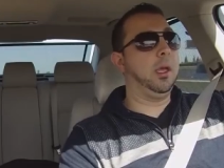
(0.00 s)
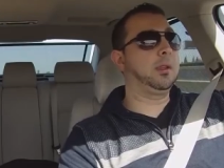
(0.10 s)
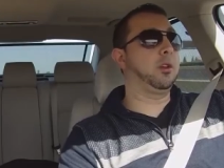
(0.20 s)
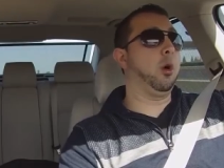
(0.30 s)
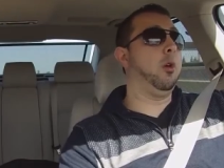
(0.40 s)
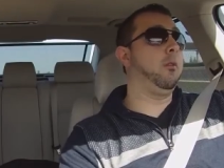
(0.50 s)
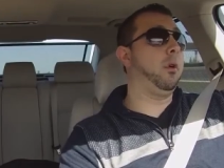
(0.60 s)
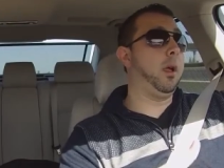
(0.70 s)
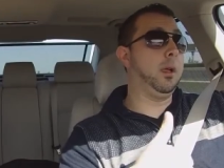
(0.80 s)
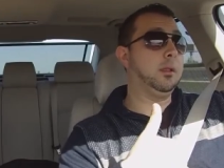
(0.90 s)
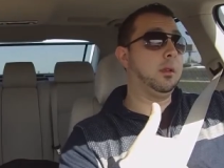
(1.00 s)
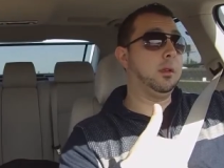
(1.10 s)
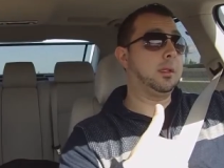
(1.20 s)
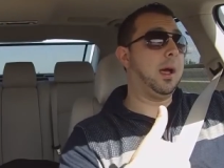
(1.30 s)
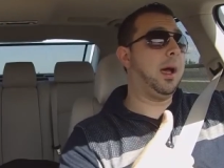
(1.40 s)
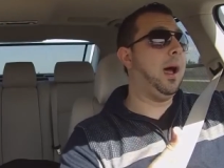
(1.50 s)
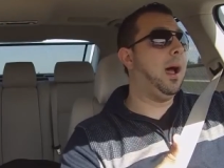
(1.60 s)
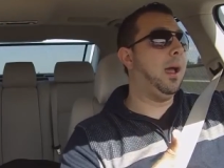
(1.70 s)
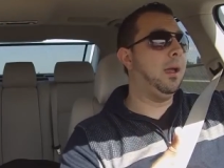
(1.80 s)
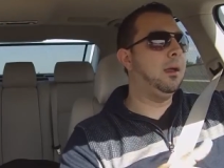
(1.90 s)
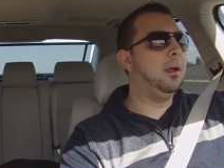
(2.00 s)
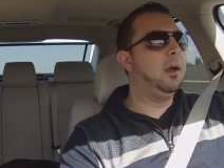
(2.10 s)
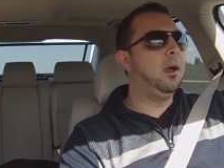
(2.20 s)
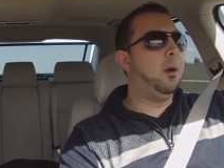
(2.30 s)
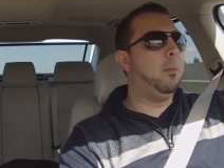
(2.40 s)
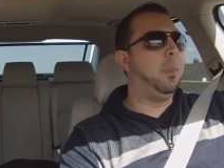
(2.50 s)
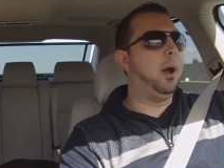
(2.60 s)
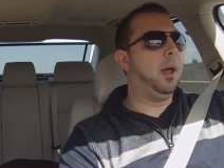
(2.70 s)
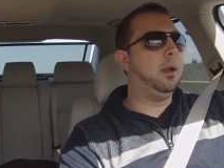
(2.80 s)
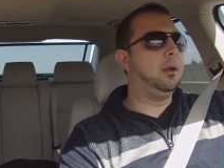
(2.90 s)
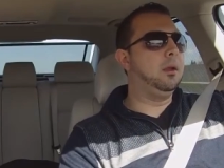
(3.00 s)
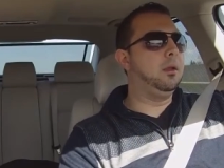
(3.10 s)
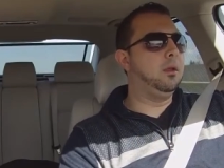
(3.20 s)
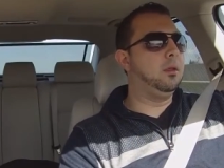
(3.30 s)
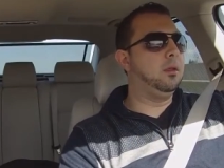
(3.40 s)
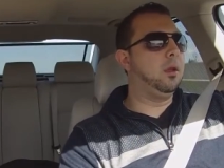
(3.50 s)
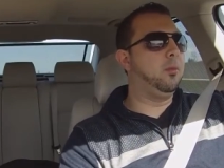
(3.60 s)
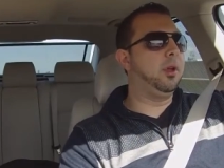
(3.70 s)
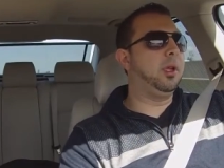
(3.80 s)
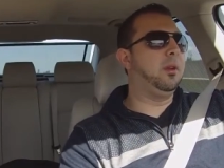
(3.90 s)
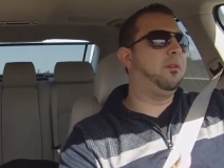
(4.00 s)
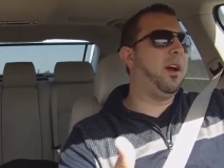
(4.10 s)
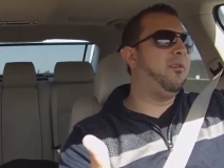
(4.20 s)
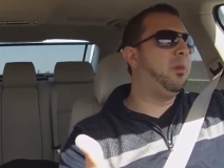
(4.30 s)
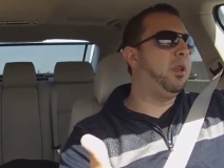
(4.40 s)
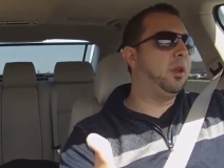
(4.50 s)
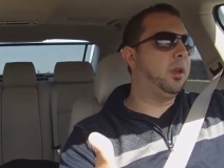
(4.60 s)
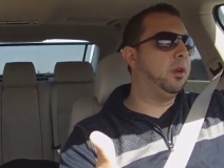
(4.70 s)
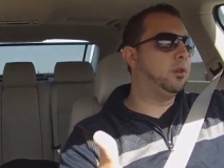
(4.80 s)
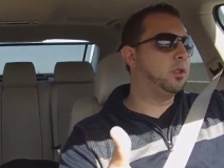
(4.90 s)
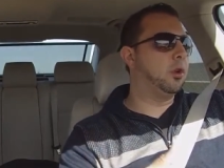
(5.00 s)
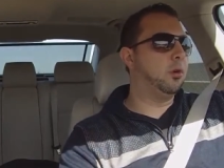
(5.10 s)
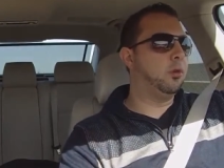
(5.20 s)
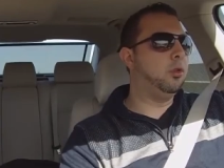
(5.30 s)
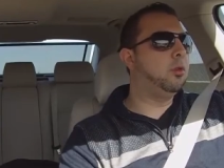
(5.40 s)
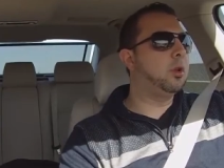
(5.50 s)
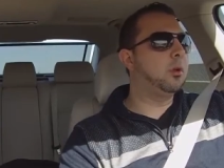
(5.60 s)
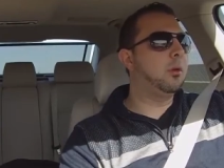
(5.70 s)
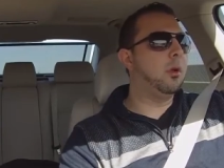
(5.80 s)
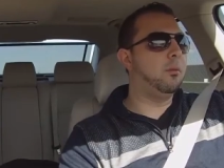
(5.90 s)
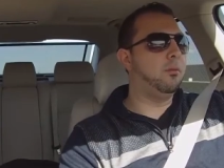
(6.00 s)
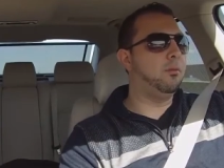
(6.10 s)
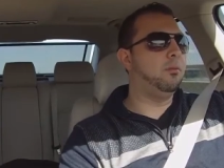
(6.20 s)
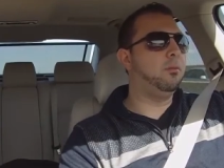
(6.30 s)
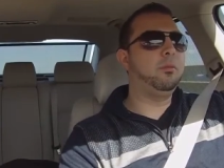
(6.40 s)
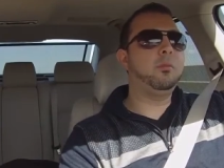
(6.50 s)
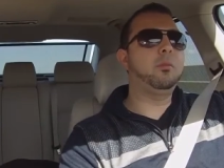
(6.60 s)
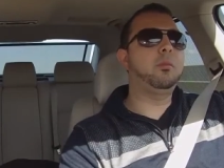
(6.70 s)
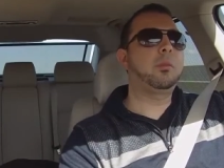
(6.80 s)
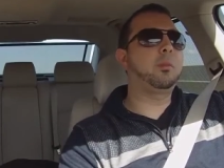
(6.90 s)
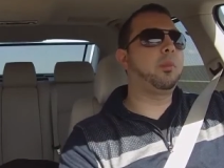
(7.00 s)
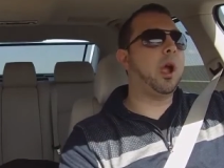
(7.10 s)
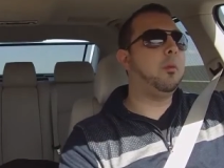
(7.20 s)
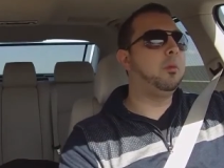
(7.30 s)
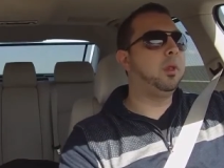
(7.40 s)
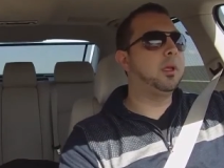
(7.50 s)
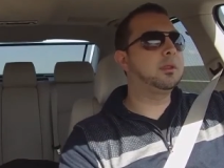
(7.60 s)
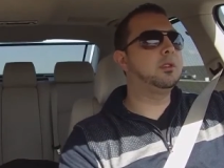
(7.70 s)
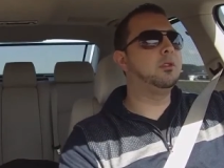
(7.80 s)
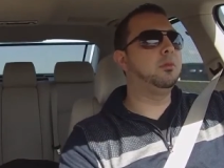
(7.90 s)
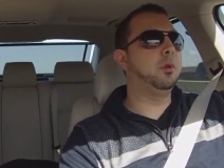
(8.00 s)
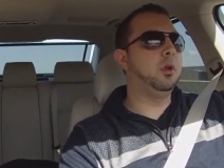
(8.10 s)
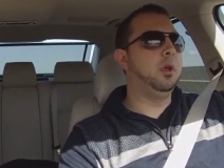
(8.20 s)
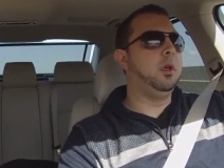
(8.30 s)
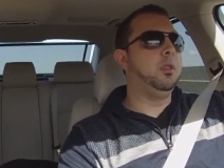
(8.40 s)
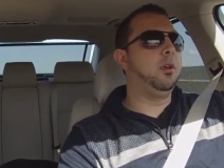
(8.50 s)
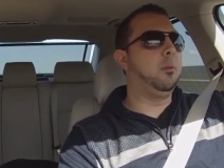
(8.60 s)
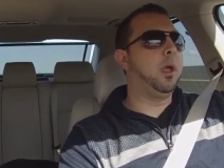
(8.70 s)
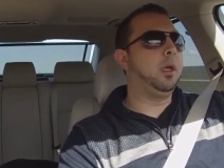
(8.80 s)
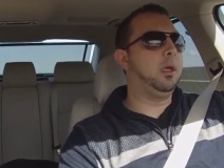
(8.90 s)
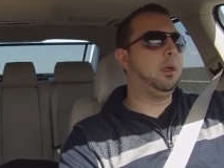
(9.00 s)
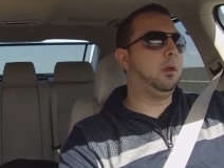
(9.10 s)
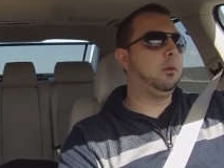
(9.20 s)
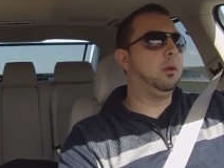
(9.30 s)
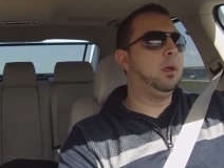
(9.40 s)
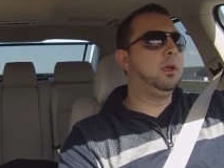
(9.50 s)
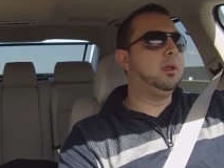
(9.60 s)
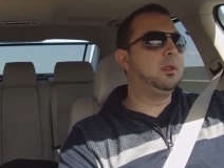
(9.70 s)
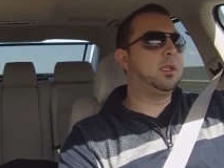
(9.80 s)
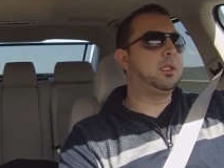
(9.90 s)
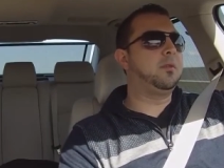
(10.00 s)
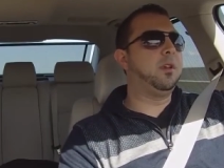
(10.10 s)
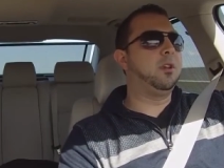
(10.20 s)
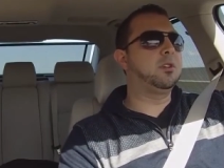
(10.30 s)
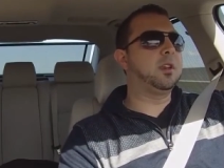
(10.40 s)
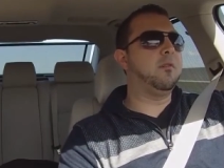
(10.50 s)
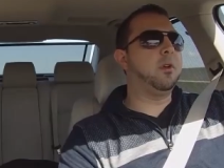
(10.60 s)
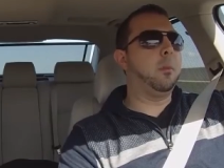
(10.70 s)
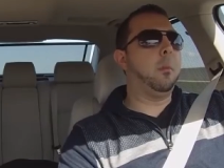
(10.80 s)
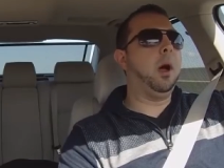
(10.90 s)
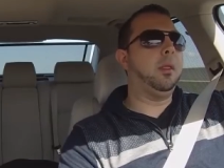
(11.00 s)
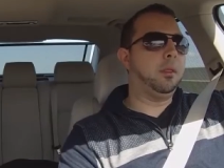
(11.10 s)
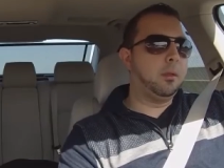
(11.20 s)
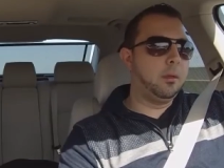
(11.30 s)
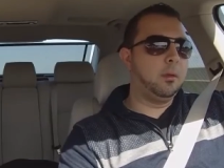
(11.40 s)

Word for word: Yes, their overhead is high, but they're bringing in 5 million a year, so you can probably assume they're making six figures every month